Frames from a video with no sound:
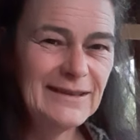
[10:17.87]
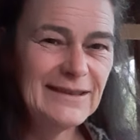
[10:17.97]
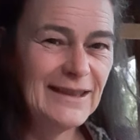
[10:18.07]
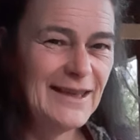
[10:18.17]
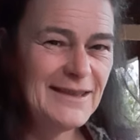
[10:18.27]

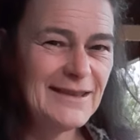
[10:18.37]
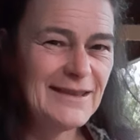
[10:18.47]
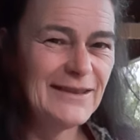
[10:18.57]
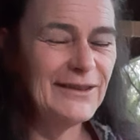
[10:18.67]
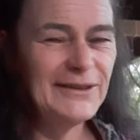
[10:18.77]

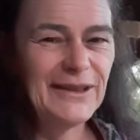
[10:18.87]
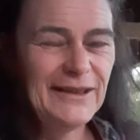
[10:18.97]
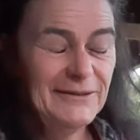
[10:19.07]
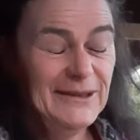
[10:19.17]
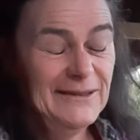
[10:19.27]
Yes? Okay,
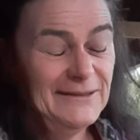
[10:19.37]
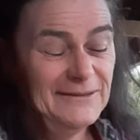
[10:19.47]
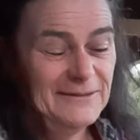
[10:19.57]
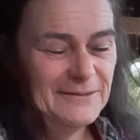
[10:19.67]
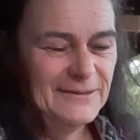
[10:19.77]
well,
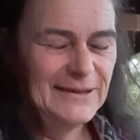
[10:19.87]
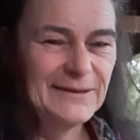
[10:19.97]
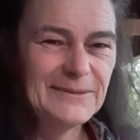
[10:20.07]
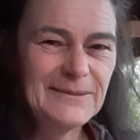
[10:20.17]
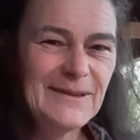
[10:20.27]

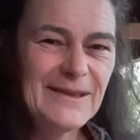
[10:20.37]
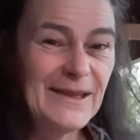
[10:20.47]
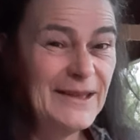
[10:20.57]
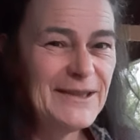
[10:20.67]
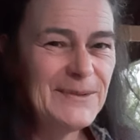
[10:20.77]

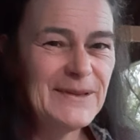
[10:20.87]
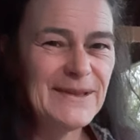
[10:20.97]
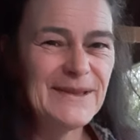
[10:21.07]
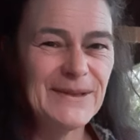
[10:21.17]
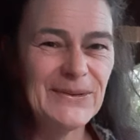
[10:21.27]
Science would
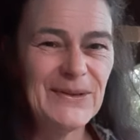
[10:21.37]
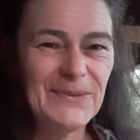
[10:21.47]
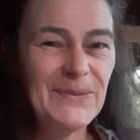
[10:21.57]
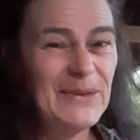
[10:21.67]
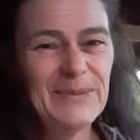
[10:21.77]
disagree
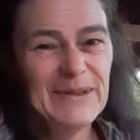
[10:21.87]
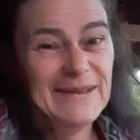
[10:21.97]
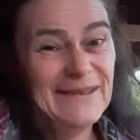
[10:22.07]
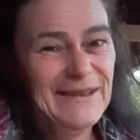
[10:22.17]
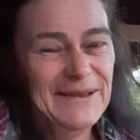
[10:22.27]
with me, but
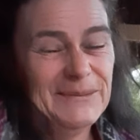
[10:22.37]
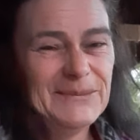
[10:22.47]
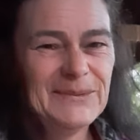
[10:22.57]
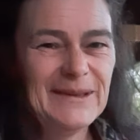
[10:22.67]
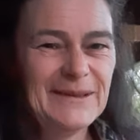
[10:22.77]
I,
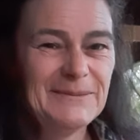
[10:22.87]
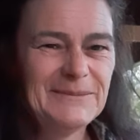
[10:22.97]
well,